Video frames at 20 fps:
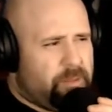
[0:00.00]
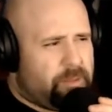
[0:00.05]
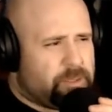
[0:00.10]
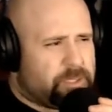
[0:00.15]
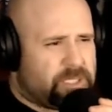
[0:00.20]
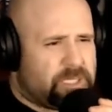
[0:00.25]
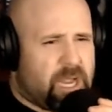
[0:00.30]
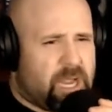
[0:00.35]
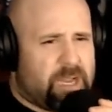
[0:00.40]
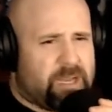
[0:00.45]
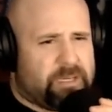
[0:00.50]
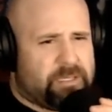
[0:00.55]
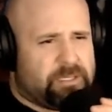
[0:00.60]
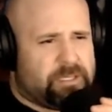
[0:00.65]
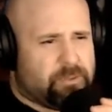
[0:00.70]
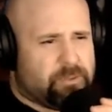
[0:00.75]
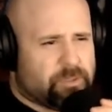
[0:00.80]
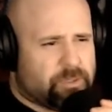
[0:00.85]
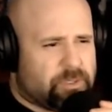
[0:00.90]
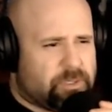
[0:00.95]
There's
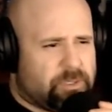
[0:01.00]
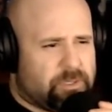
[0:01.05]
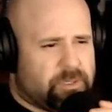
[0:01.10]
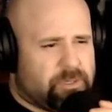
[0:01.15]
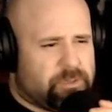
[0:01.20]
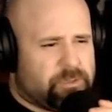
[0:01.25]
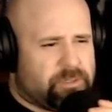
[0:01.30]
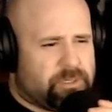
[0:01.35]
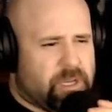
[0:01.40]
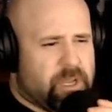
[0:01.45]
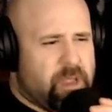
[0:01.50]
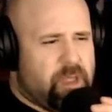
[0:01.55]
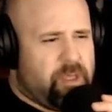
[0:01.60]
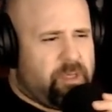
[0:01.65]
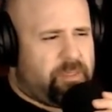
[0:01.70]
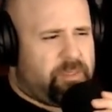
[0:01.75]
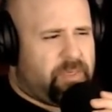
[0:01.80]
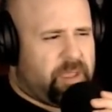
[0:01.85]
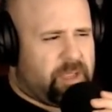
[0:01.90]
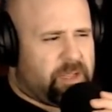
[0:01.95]
science, there's
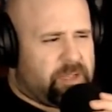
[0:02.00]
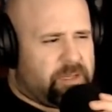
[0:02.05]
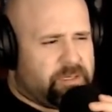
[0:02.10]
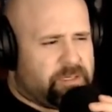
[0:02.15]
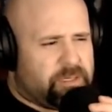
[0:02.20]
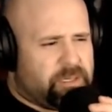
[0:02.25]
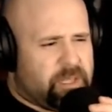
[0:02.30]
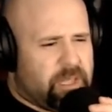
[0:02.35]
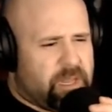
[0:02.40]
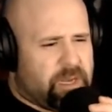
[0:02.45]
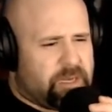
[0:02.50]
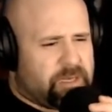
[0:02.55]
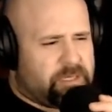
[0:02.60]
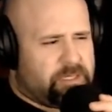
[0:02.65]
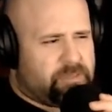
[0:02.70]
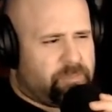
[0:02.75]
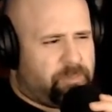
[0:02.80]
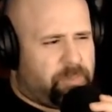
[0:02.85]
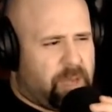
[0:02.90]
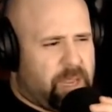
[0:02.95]
things that
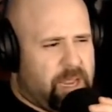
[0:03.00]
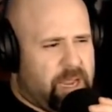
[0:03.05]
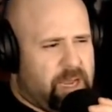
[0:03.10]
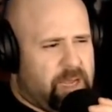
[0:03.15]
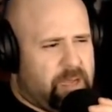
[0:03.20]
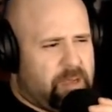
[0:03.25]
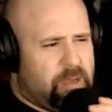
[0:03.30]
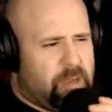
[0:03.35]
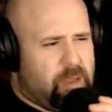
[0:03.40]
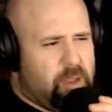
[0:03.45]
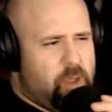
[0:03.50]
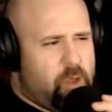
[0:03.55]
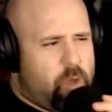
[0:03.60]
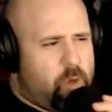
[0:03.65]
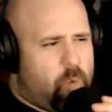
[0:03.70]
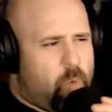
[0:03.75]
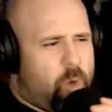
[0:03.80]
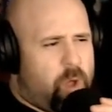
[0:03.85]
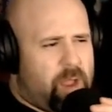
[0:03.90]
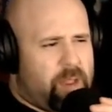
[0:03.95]
explain
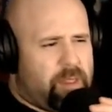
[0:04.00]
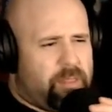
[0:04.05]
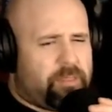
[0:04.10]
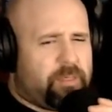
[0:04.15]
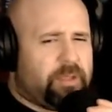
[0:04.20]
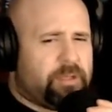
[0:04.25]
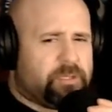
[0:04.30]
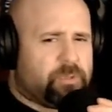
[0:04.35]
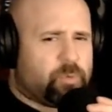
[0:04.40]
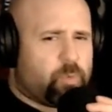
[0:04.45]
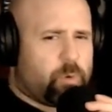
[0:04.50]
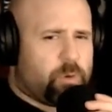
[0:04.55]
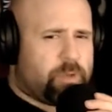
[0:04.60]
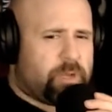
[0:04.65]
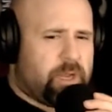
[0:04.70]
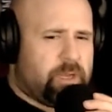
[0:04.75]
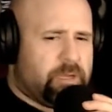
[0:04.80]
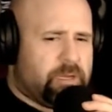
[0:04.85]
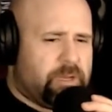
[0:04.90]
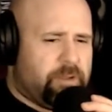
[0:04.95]
why things were
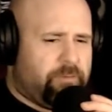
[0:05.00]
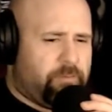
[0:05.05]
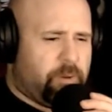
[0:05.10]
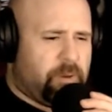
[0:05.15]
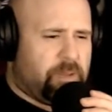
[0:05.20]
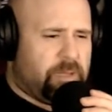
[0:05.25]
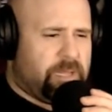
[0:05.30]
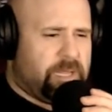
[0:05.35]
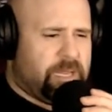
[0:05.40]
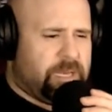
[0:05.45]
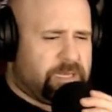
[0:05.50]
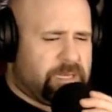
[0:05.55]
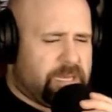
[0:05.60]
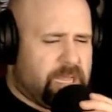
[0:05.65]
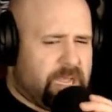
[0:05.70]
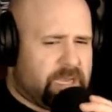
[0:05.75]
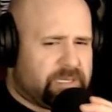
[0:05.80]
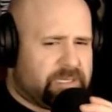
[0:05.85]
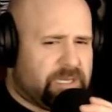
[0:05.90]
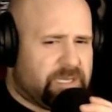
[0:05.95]
done differently in
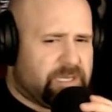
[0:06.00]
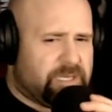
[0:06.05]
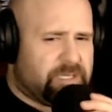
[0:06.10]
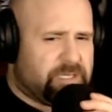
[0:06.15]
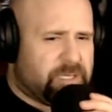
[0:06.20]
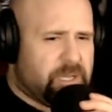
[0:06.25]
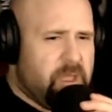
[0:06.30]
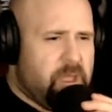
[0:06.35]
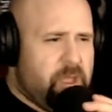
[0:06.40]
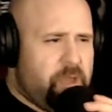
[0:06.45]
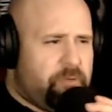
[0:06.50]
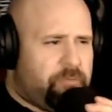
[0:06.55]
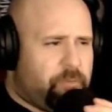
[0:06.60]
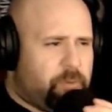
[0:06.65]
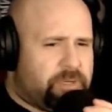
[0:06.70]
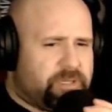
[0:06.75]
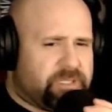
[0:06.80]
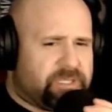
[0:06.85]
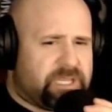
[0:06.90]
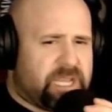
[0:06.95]
Texas.
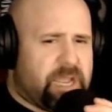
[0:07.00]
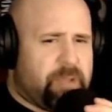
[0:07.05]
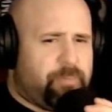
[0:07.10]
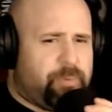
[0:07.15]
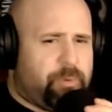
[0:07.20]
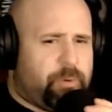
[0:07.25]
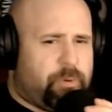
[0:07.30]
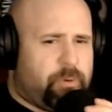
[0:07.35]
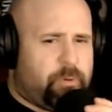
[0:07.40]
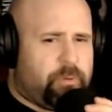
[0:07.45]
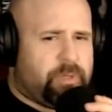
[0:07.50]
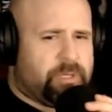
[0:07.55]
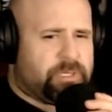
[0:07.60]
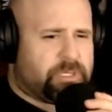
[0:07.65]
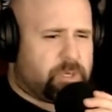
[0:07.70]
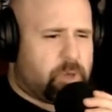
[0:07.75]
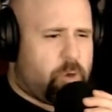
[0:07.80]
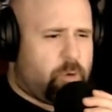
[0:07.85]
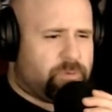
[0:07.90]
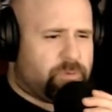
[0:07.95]
For example,
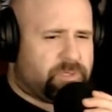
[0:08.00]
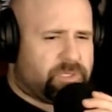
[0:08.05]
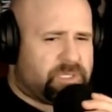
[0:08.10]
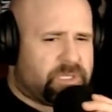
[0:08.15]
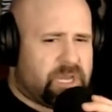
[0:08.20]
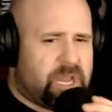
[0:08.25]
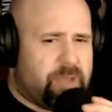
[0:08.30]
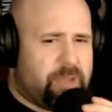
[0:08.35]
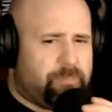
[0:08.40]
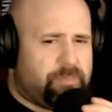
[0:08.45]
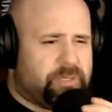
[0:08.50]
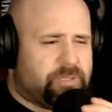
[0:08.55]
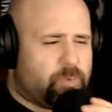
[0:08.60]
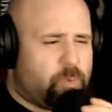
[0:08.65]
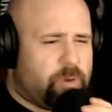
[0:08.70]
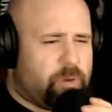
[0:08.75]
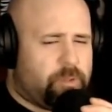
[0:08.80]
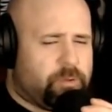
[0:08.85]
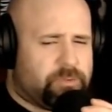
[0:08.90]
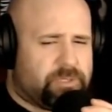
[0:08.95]
this cold snap
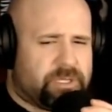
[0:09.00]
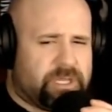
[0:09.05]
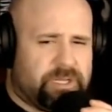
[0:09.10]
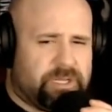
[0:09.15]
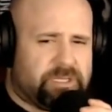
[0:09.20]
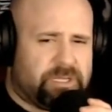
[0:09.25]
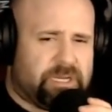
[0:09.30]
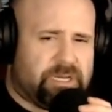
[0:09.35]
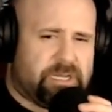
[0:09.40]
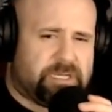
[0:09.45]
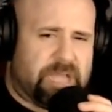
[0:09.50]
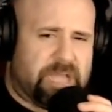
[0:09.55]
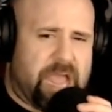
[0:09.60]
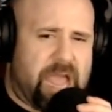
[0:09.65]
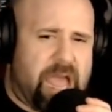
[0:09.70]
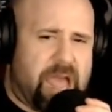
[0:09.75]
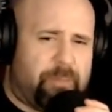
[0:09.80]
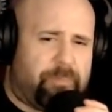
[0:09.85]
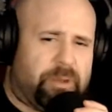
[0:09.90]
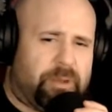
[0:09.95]
is one of those things that
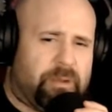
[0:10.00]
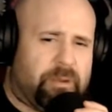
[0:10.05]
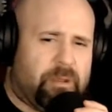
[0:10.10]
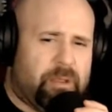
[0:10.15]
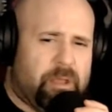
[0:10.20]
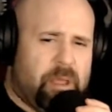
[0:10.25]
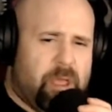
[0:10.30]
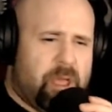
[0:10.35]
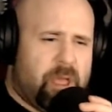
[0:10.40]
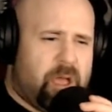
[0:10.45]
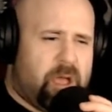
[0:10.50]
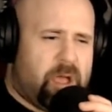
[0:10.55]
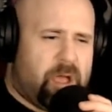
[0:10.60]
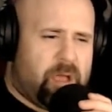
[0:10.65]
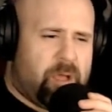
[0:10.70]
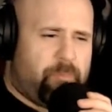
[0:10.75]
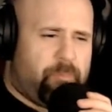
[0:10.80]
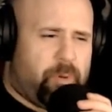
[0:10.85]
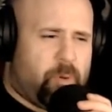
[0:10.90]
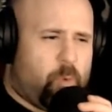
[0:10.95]
doesn't happen
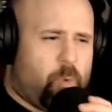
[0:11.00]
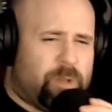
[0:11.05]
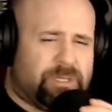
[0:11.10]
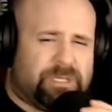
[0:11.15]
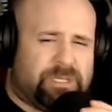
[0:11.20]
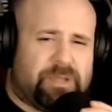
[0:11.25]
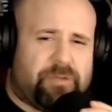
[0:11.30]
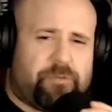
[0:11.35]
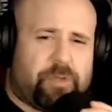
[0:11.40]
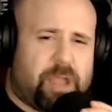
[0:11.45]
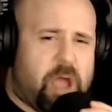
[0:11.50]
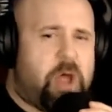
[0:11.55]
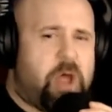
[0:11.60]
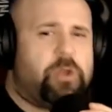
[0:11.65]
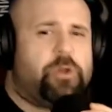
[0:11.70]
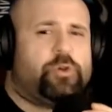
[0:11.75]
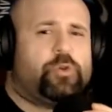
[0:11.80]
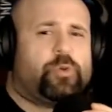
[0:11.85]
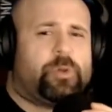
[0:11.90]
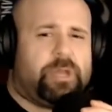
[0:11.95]
but once every
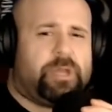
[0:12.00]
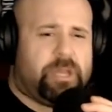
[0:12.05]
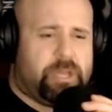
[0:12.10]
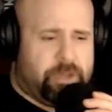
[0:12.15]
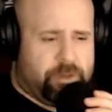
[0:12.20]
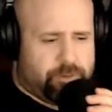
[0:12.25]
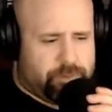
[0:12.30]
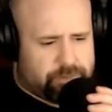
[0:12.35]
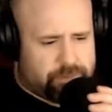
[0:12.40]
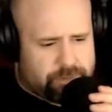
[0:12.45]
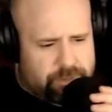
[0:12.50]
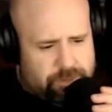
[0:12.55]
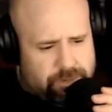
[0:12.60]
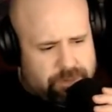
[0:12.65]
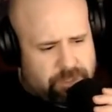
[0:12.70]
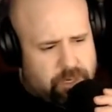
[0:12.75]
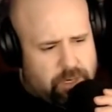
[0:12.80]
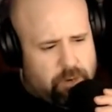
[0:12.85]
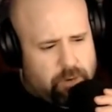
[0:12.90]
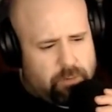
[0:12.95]
100 years
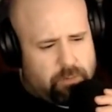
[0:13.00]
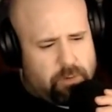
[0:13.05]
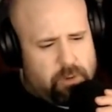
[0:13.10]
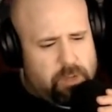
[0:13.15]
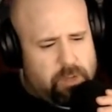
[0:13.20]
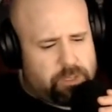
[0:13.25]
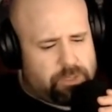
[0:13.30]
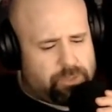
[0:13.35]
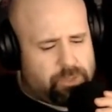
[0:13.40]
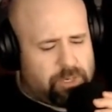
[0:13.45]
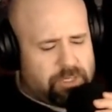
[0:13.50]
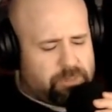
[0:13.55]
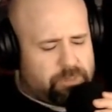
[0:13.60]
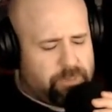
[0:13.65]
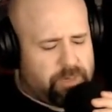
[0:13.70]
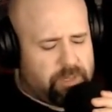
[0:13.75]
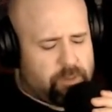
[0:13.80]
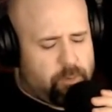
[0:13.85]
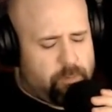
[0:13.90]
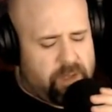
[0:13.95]
or so.
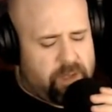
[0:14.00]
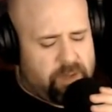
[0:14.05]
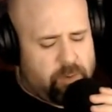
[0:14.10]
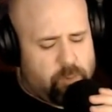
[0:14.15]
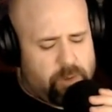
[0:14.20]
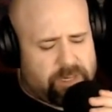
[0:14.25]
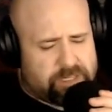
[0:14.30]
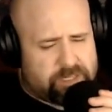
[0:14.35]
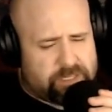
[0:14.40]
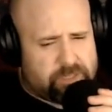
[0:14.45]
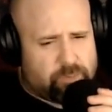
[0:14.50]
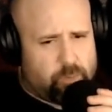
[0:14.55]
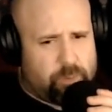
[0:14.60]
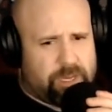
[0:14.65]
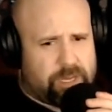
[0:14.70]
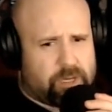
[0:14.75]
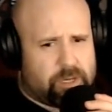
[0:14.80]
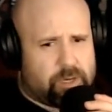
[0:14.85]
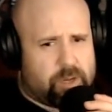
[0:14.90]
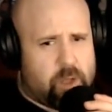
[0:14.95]
Trust me, there are many ways
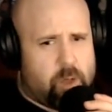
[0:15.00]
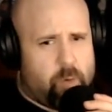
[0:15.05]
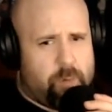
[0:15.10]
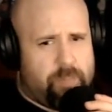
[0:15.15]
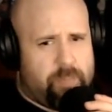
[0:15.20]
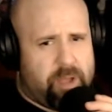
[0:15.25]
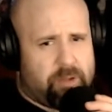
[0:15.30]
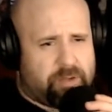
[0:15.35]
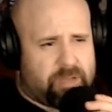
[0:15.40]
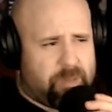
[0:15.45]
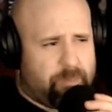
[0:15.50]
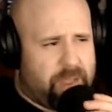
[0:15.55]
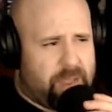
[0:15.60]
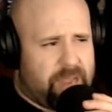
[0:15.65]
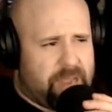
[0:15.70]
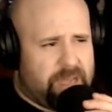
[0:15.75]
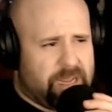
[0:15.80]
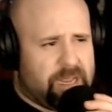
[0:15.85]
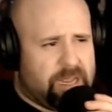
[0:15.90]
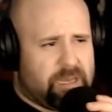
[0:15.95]
we could go about
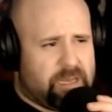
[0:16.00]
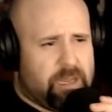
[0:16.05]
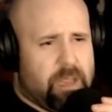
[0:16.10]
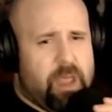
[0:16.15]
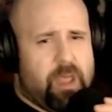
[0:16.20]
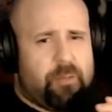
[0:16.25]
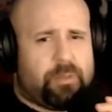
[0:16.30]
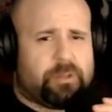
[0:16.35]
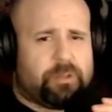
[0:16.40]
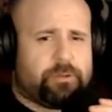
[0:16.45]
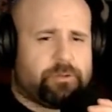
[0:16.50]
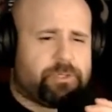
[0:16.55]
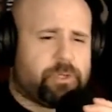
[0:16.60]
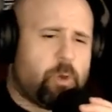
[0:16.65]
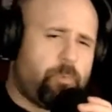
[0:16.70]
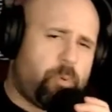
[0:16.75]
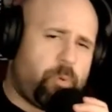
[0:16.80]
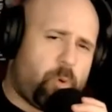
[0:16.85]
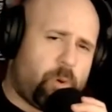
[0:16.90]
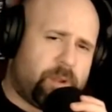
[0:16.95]
debating it, but
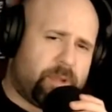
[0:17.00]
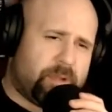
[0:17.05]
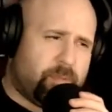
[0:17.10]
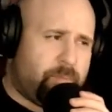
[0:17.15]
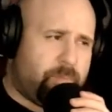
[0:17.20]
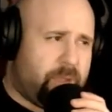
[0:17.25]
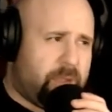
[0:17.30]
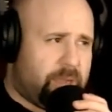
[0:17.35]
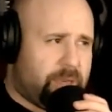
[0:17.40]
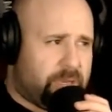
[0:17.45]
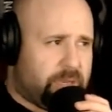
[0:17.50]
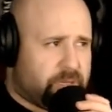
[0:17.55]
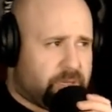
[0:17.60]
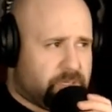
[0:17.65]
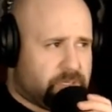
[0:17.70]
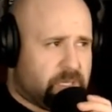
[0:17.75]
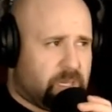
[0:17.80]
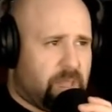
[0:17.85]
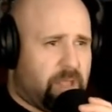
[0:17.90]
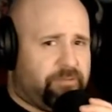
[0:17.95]
there's no point in debating
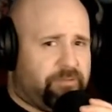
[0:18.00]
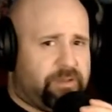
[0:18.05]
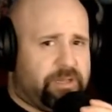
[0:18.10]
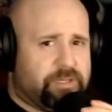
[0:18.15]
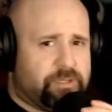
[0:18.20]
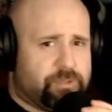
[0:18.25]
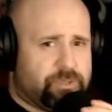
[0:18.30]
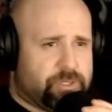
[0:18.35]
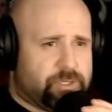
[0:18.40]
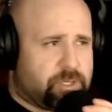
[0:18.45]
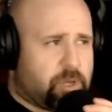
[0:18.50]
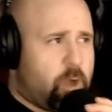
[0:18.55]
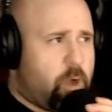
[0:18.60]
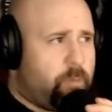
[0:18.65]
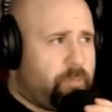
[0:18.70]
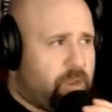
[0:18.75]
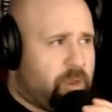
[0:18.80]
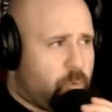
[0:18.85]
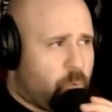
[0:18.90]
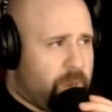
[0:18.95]
it because the lefties will just
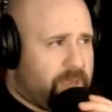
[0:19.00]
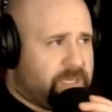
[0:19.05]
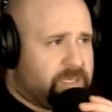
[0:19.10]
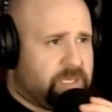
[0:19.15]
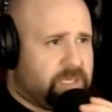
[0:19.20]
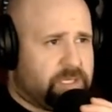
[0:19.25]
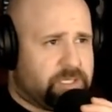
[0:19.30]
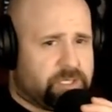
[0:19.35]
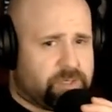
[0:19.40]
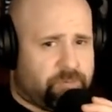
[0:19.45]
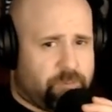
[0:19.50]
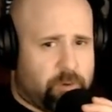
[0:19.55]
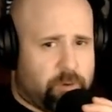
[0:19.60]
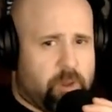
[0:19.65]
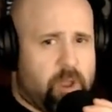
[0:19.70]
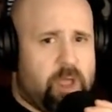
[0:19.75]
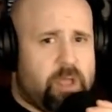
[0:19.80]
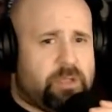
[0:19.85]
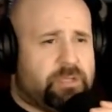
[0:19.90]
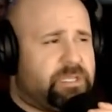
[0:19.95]
call me a racist
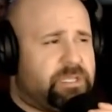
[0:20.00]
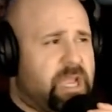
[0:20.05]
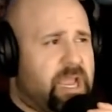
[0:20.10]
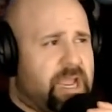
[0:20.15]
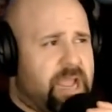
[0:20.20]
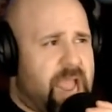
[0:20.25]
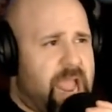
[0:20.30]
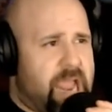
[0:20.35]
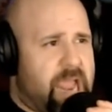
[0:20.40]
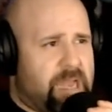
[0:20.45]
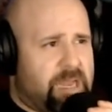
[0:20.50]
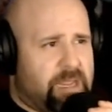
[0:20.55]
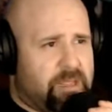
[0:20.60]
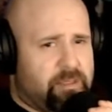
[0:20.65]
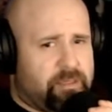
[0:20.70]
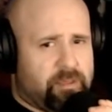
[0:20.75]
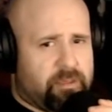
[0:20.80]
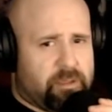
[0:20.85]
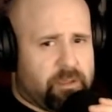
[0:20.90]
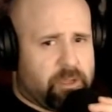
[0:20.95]
for saying
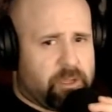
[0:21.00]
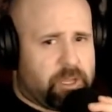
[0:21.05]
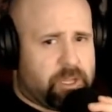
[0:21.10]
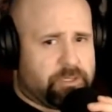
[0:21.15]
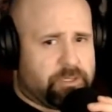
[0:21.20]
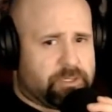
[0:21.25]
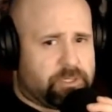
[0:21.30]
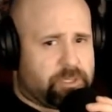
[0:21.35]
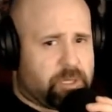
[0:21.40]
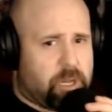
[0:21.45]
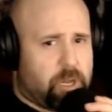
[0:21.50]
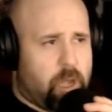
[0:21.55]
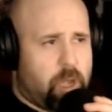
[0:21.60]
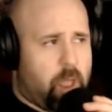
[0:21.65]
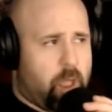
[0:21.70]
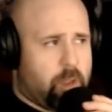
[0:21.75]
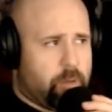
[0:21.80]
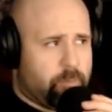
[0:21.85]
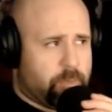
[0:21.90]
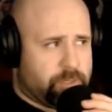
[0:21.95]
anything against
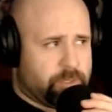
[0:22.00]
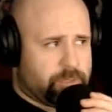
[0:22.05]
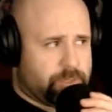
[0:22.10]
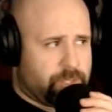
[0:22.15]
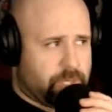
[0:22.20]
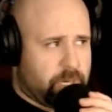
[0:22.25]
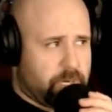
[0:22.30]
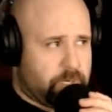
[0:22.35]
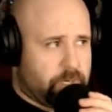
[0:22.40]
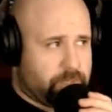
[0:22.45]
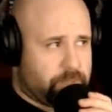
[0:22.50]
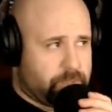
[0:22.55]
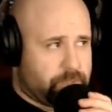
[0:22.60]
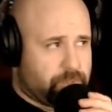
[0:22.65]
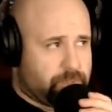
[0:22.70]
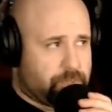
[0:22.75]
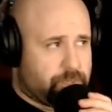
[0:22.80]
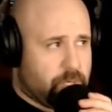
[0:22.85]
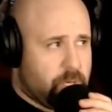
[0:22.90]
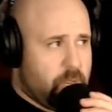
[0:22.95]
climate
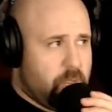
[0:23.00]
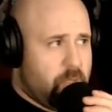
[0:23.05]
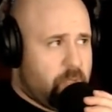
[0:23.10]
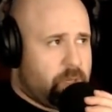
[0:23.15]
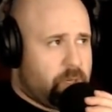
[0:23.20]
change.